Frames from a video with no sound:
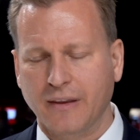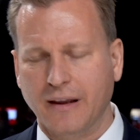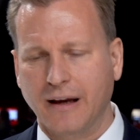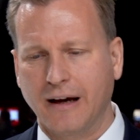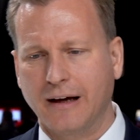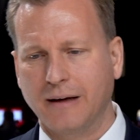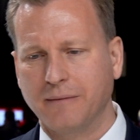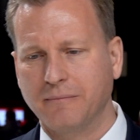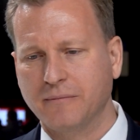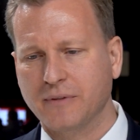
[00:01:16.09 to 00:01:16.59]

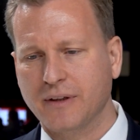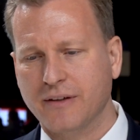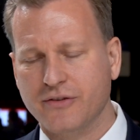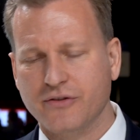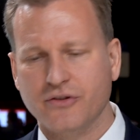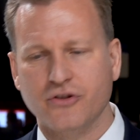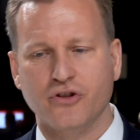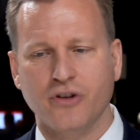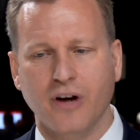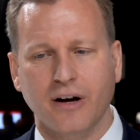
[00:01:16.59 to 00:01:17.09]
um,
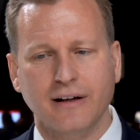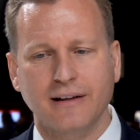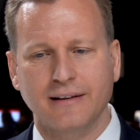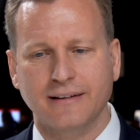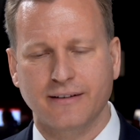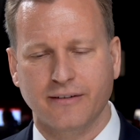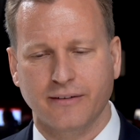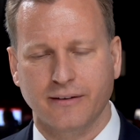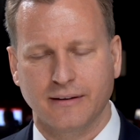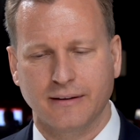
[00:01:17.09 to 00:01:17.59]

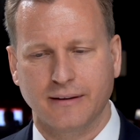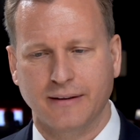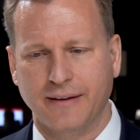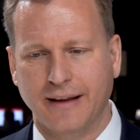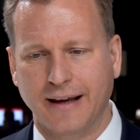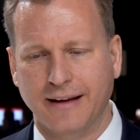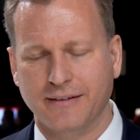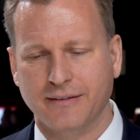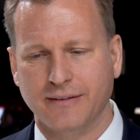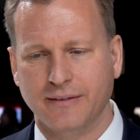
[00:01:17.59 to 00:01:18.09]
struggled uh,
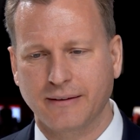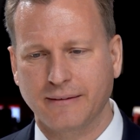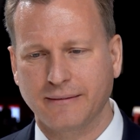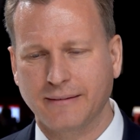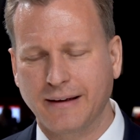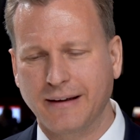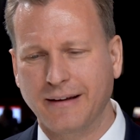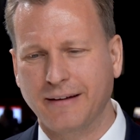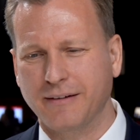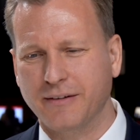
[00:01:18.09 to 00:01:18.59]
that
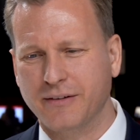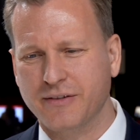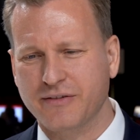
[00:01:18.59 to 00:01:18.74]
uh,